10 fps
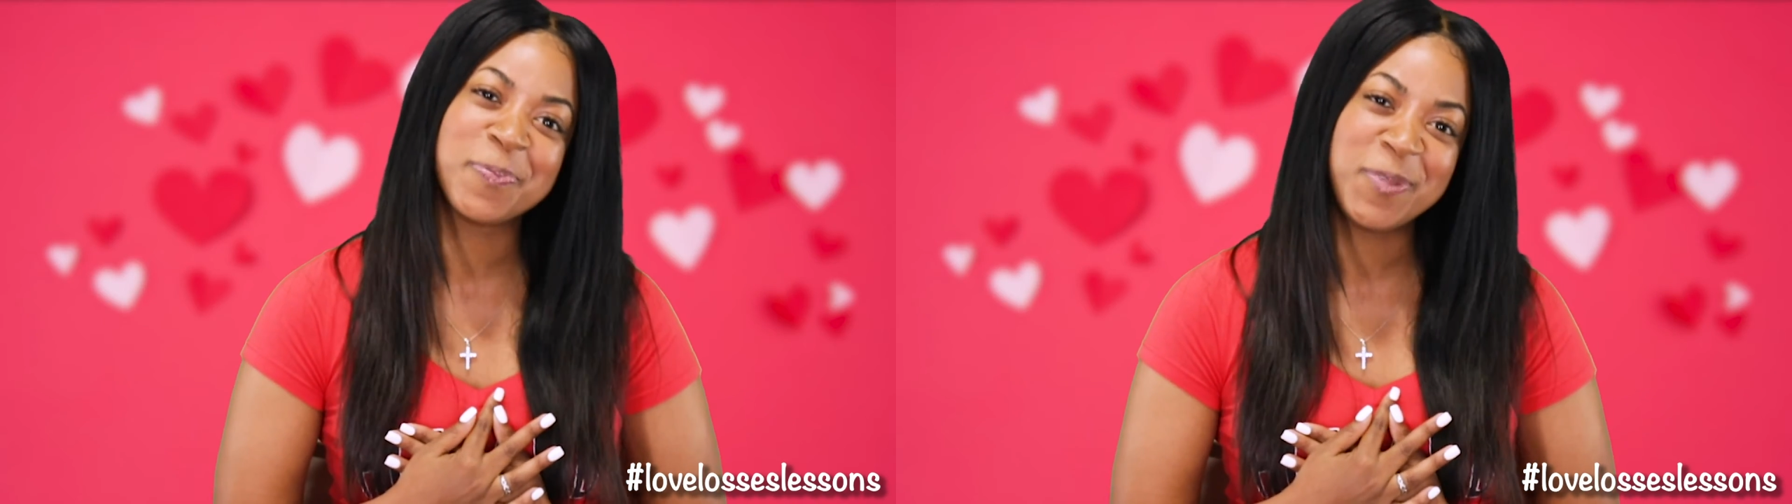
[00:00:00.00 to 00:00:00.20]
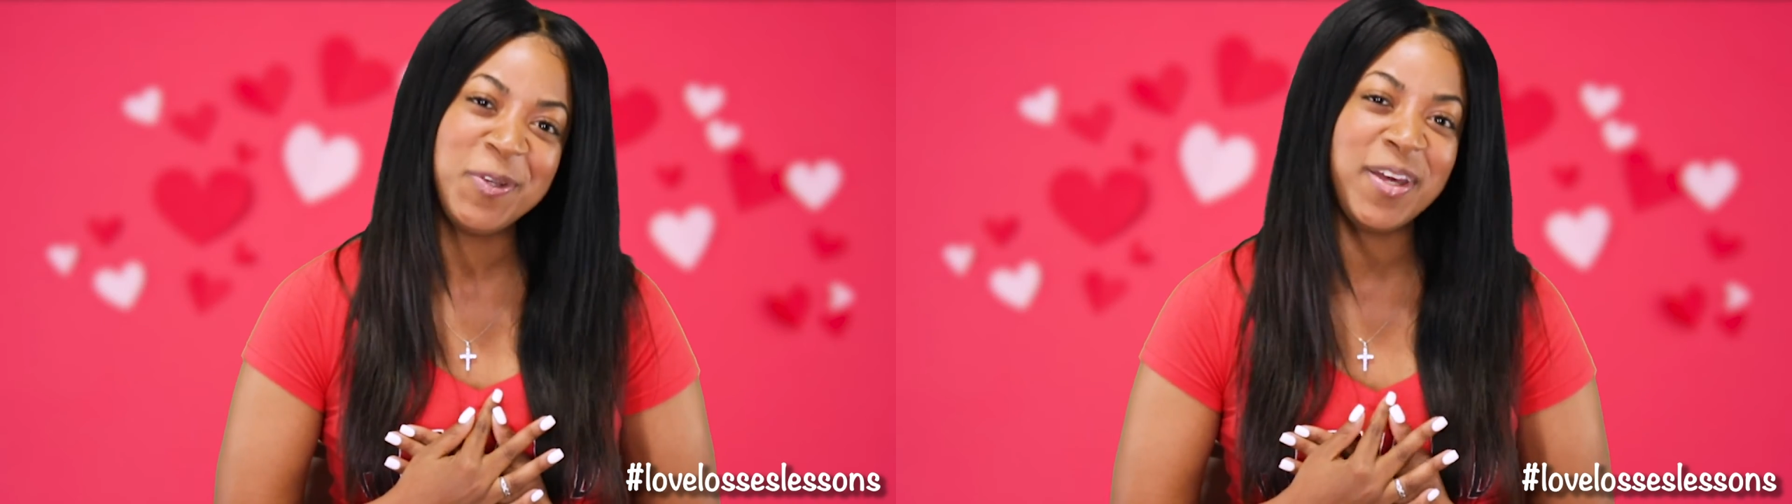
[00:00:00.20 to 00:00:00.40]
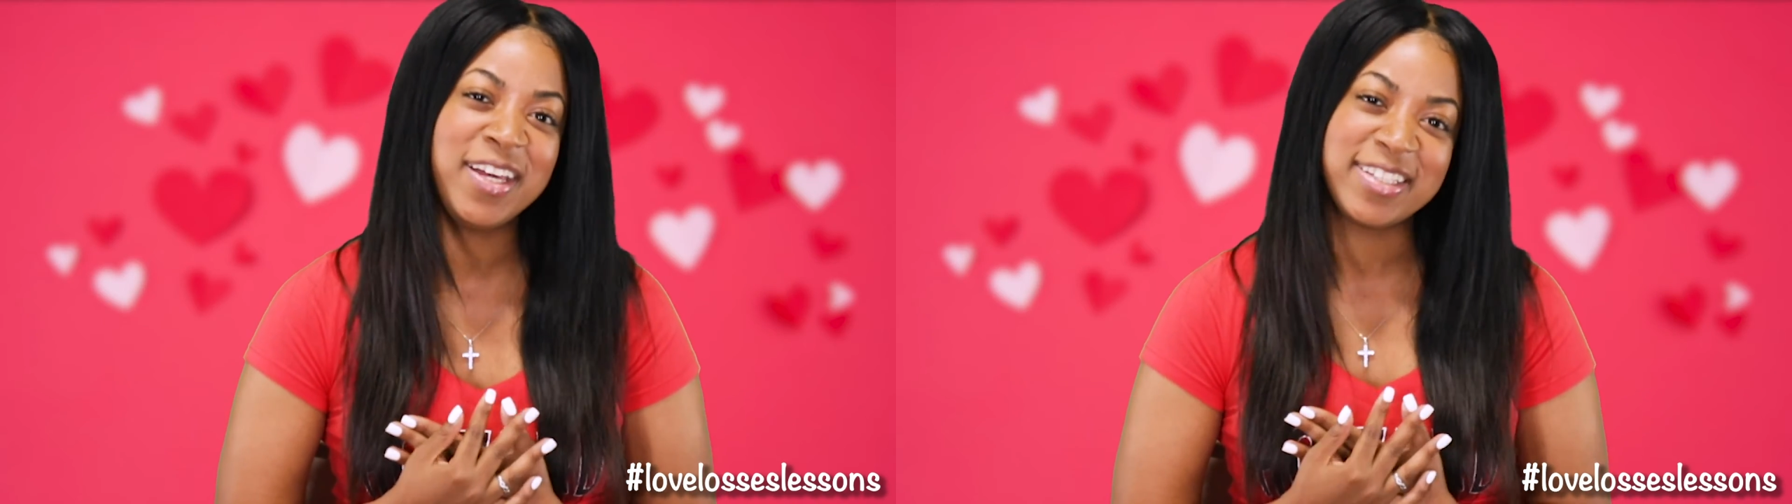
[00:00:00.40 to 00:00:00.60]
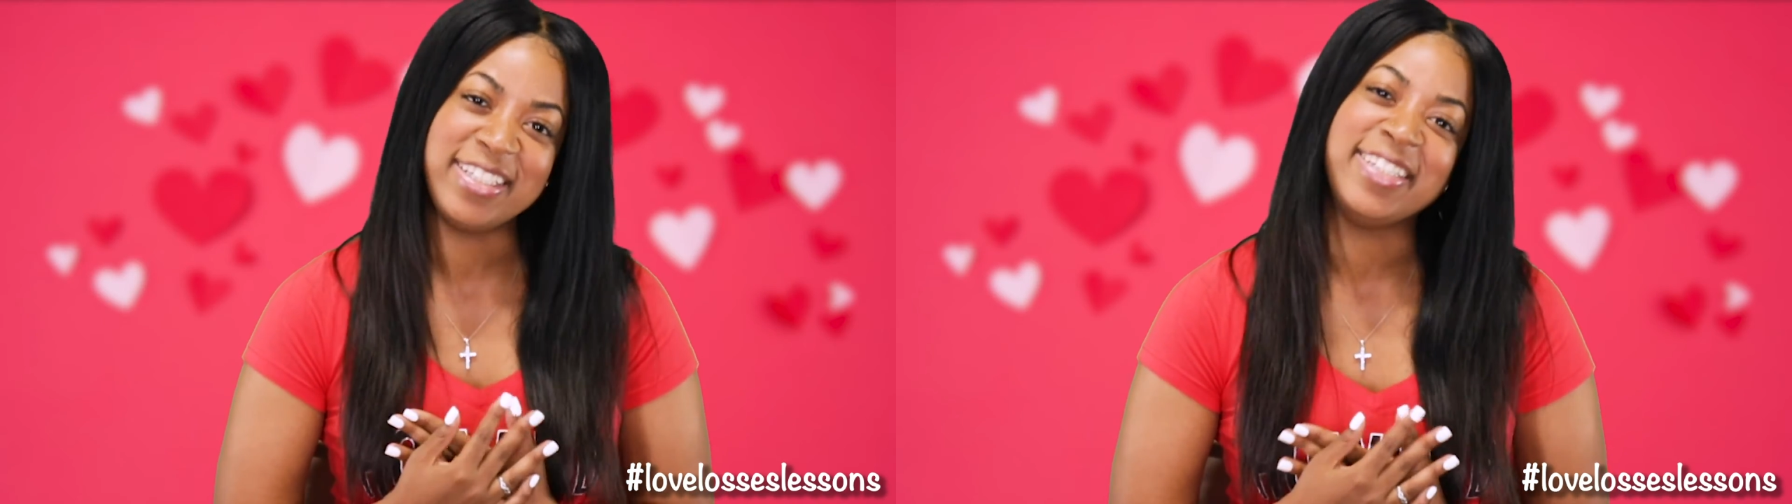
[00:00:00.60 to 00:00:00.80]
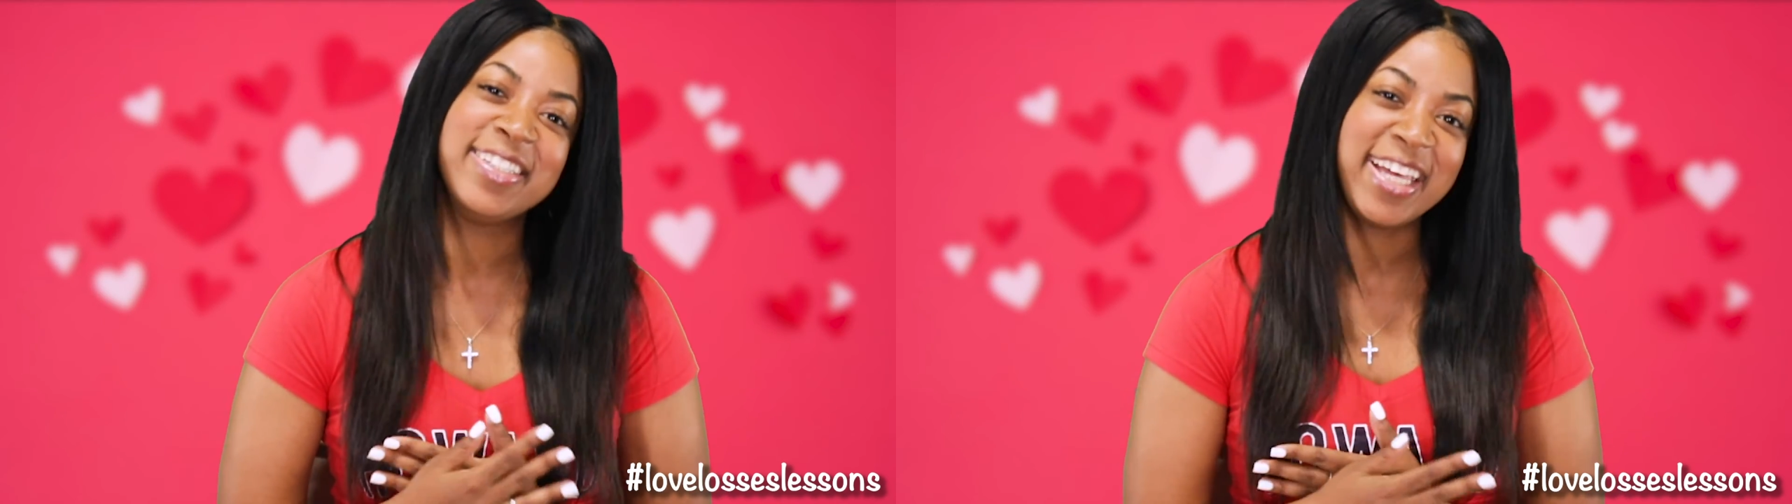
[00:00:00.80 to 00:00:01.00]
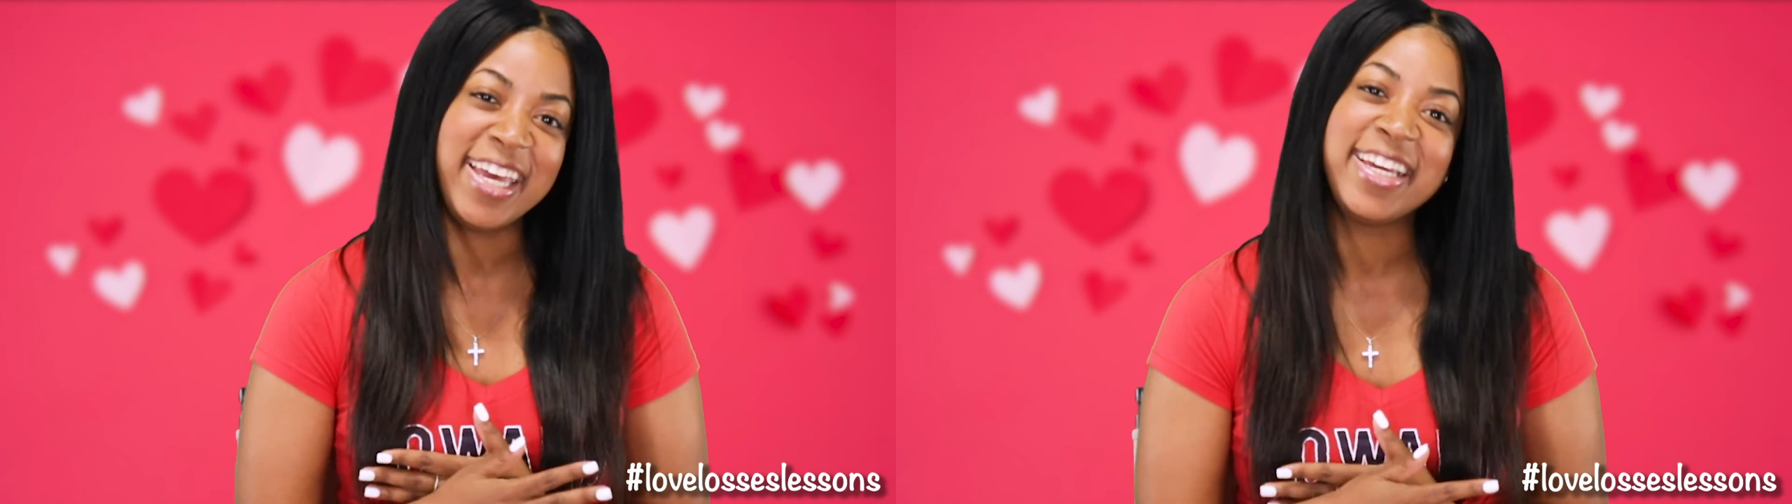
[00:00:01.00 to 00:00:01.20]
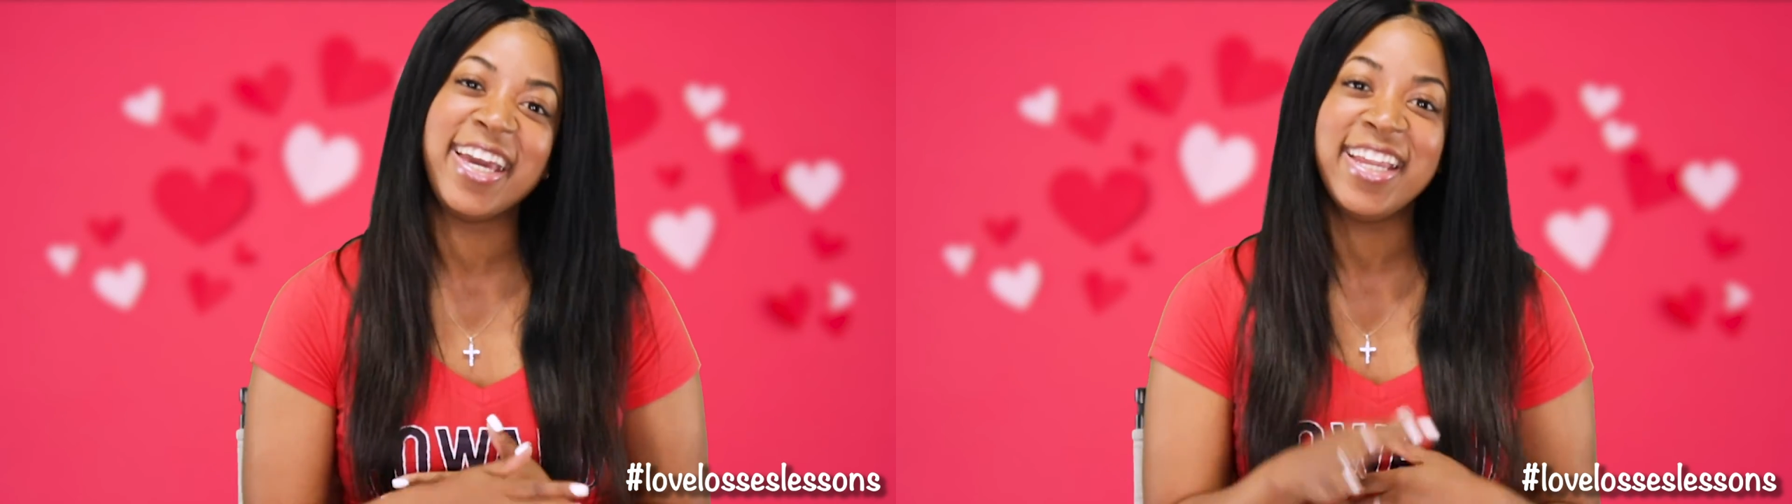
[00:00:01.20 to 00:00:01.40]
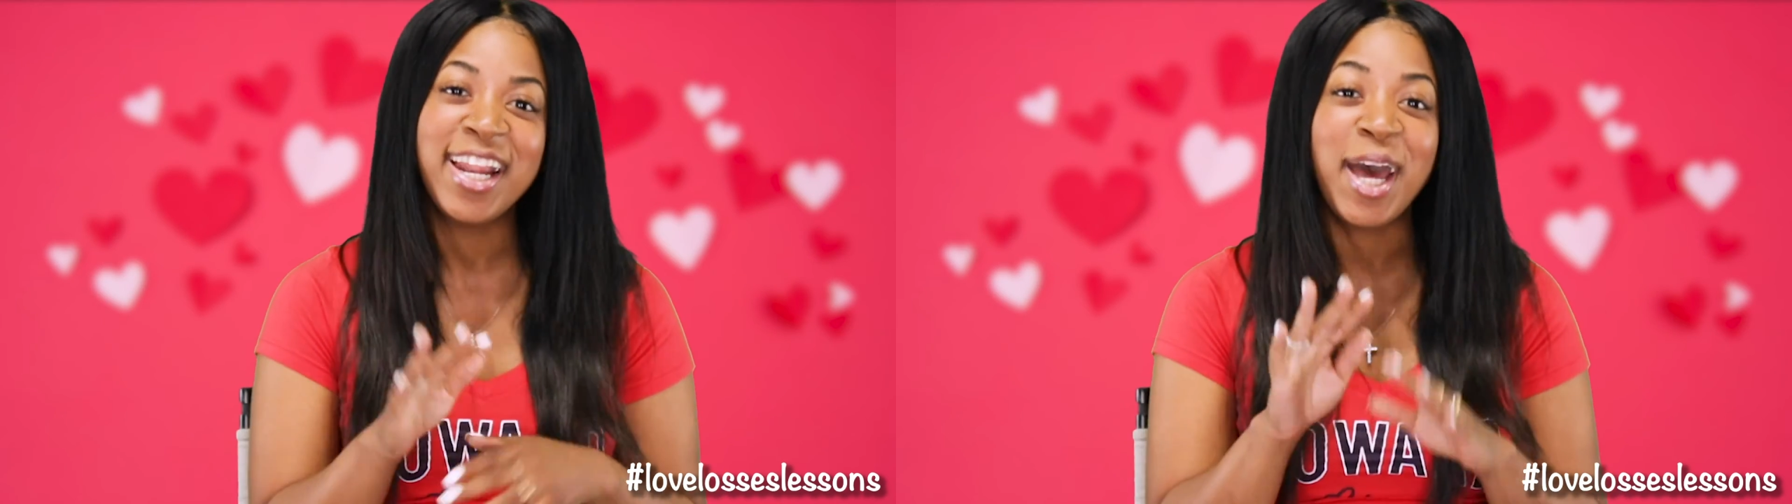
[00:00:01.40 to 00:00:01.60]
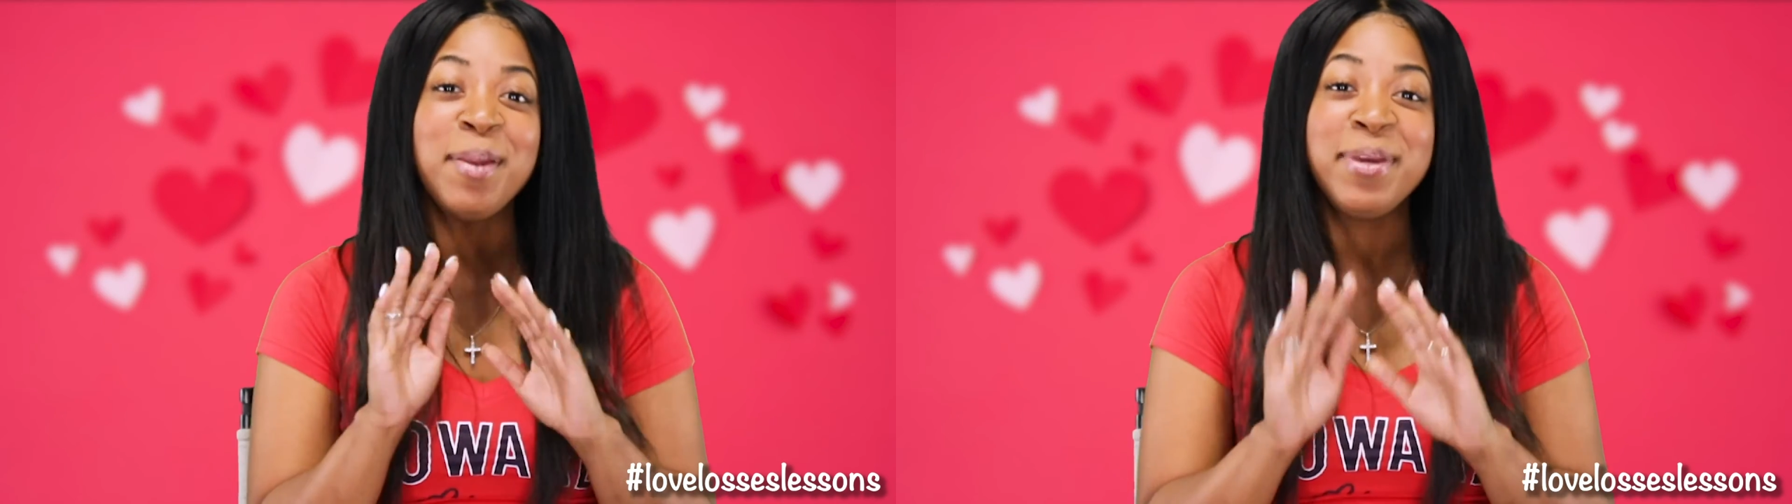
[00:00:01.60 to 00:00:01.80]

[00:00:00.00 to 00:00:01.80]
You ugly. And I